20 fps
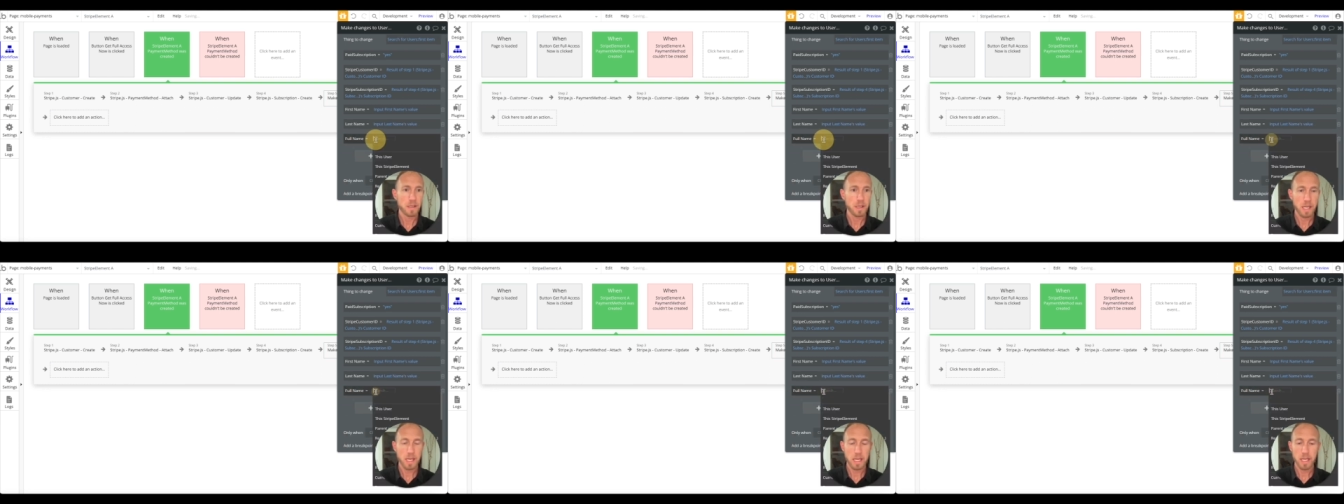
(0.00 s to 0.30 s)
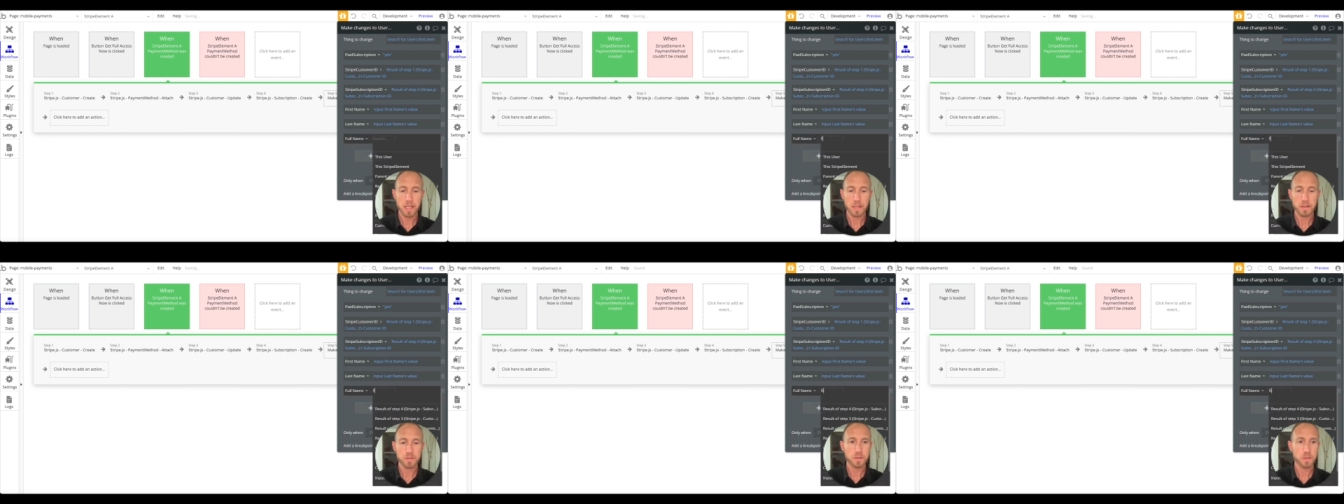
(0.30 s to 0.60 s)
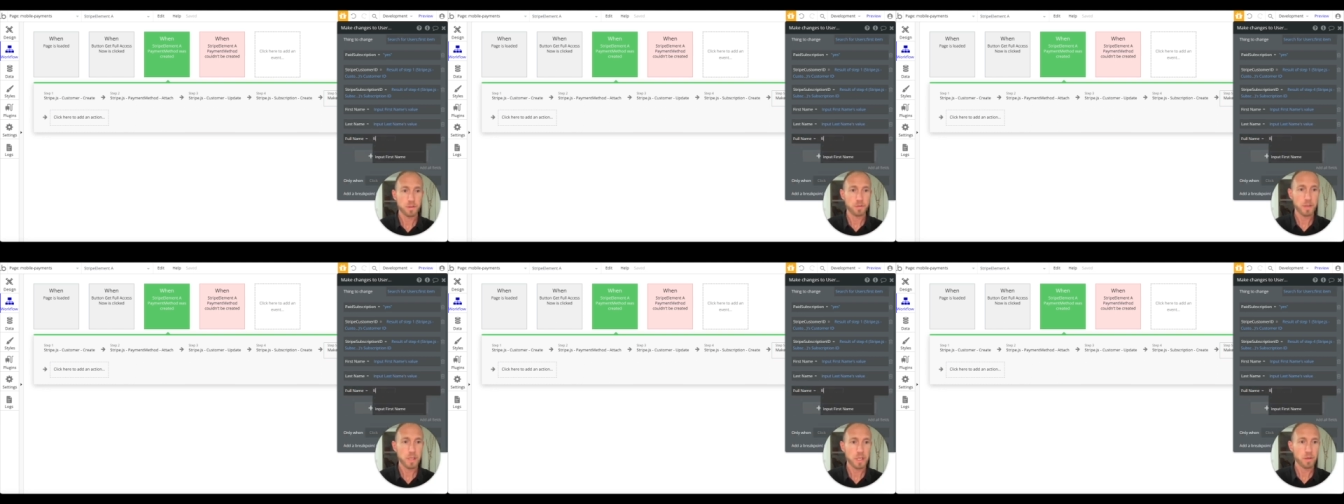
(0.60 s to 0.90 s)
And
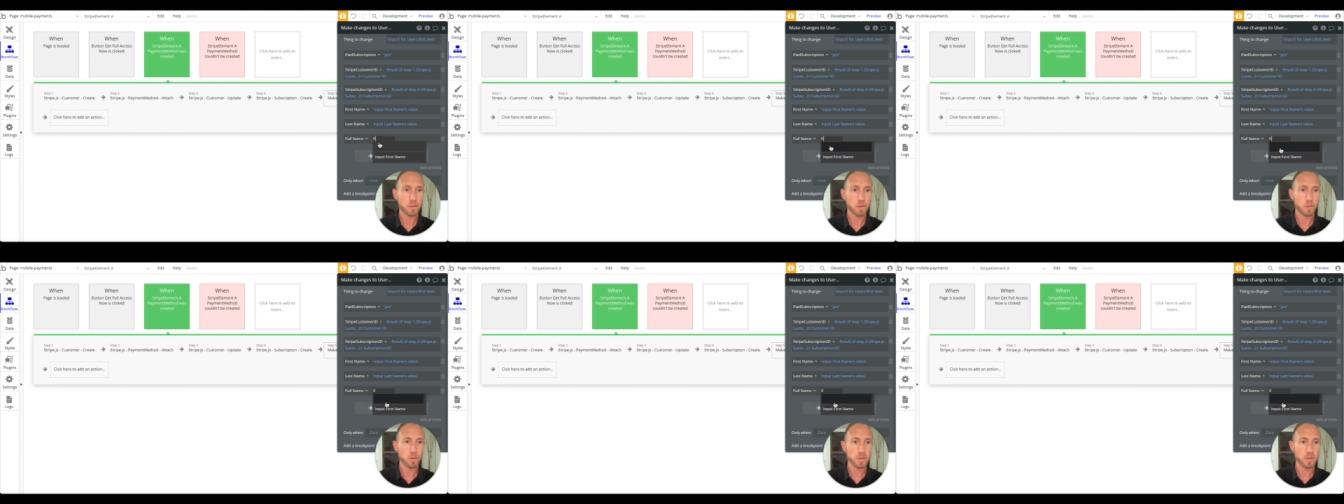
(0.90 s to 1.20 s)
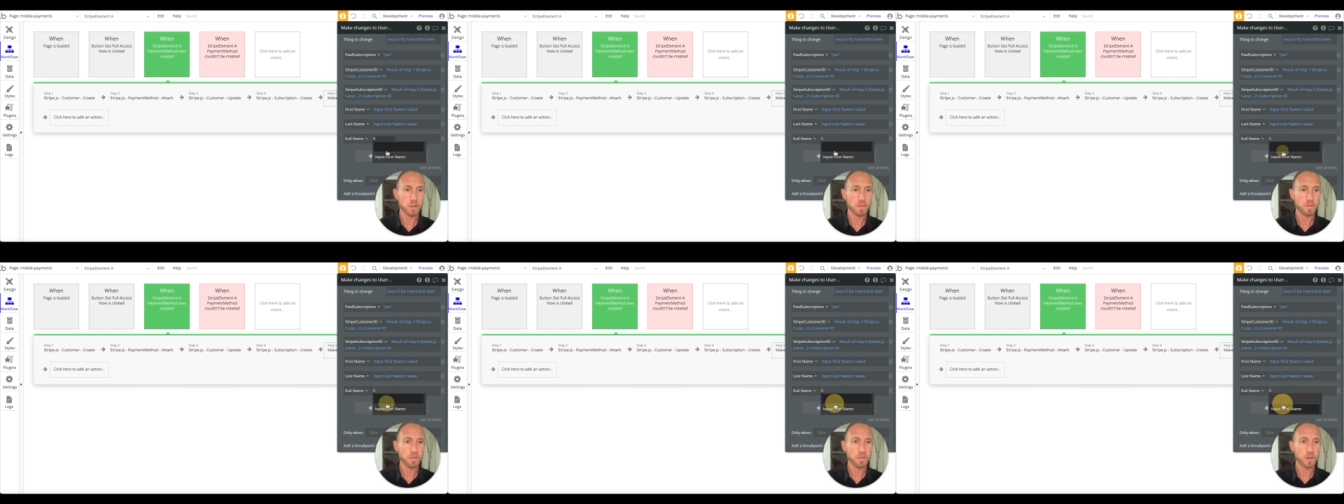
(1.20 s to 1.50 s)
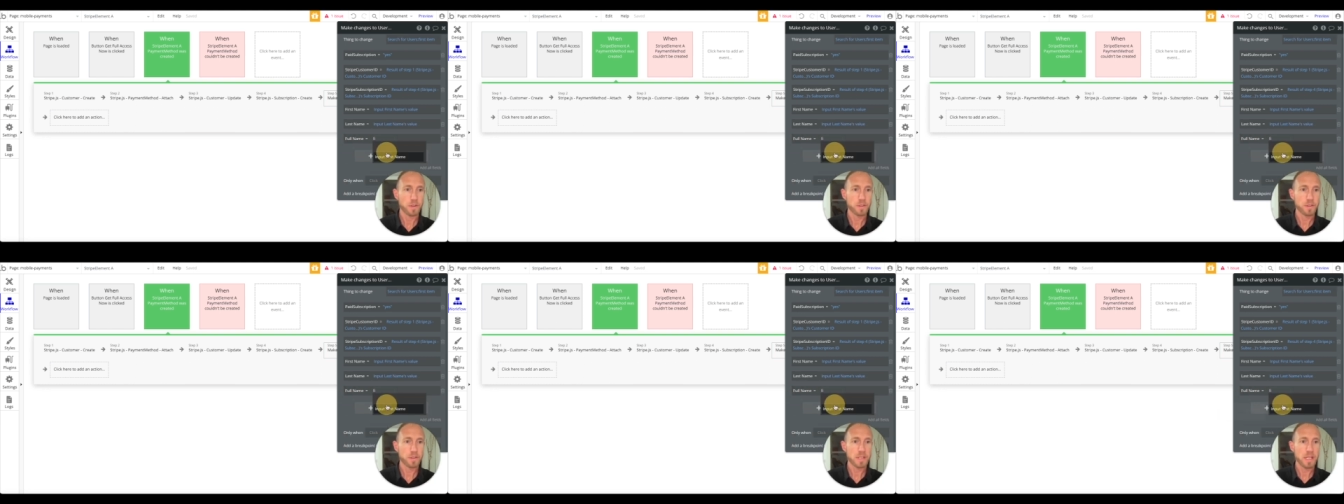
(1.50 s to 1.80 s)
so here we'll want the
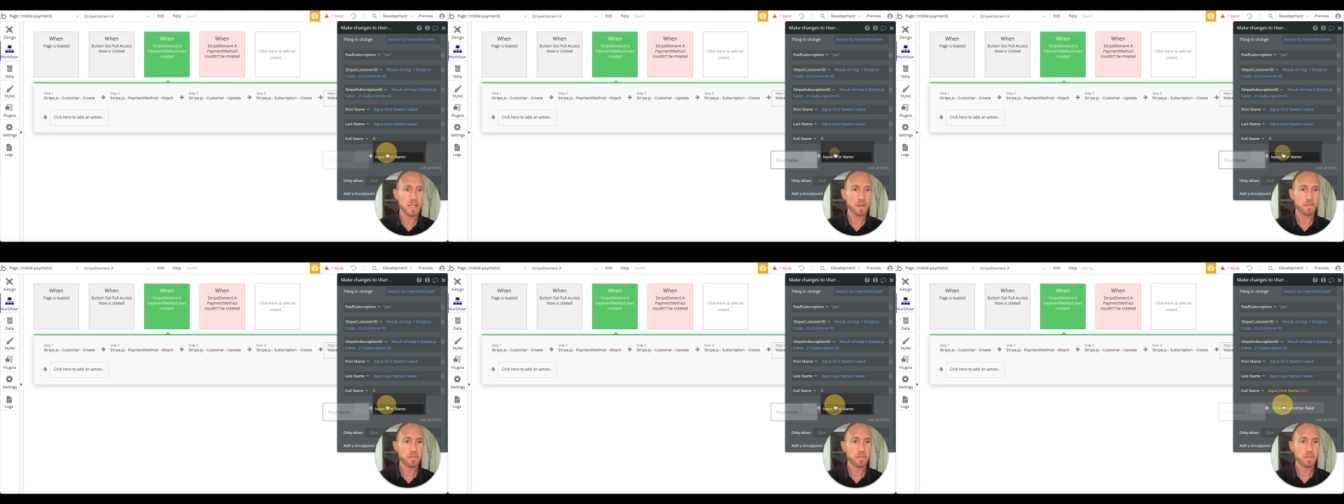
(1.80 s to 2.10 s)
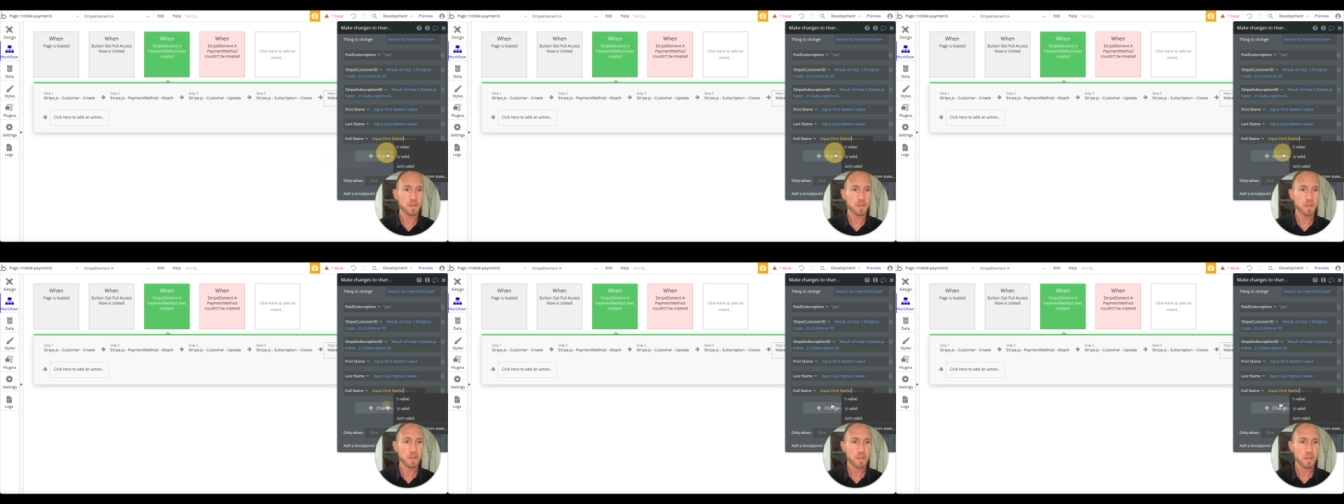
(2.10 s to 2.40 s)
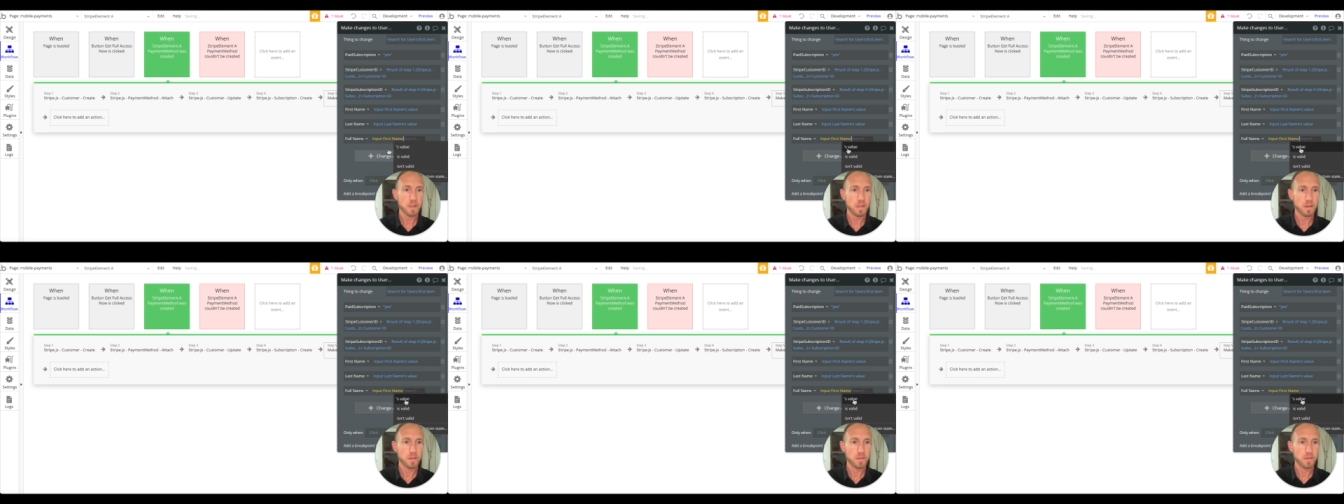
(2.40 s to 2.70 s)
first name
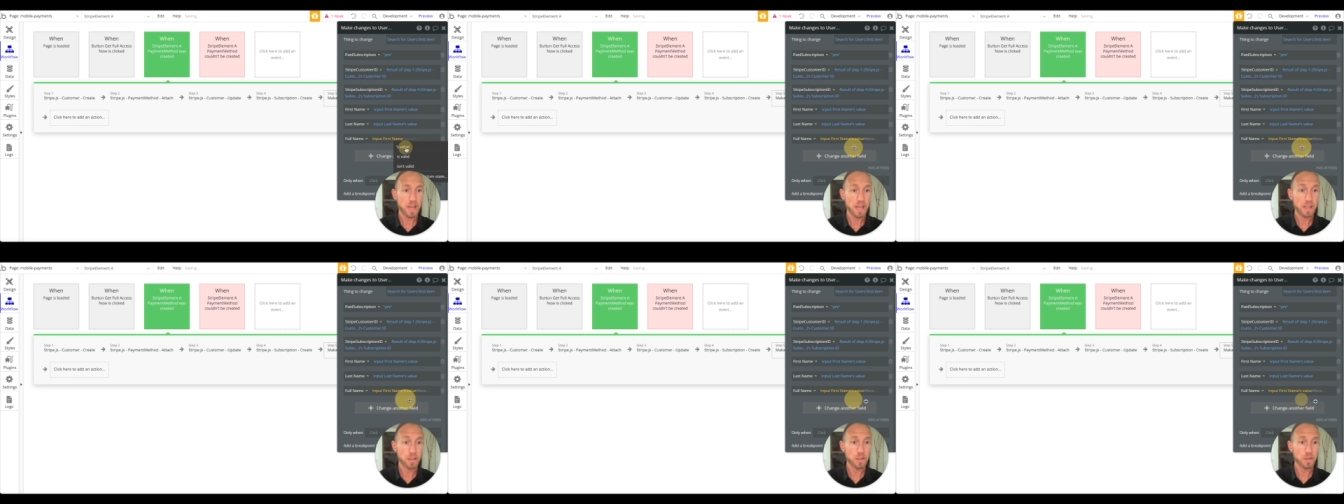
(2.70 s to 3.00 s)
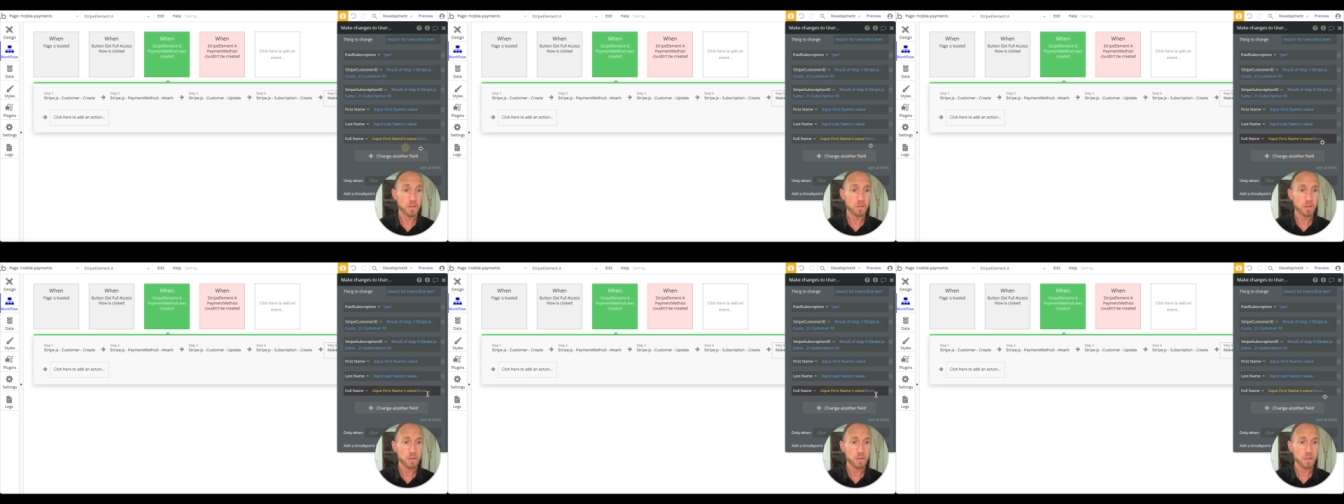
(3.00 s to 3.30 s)
value.